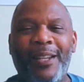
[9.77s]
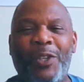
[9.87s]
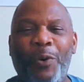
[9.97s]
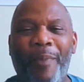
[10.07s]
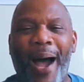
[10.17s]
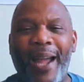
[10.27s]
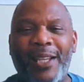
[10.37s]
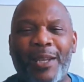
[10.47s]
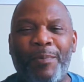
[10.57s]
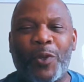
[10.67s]
To my
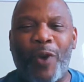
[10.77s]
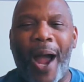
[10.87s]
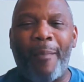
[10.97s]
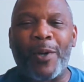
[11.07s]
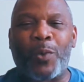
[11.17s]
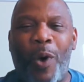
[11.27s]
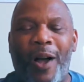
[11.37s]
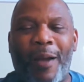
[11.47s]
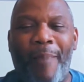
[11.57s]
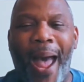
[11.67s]
subscribers,
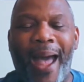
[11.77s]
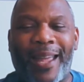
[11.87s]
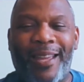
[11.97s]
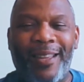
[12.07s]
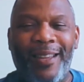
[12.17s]
welcome back.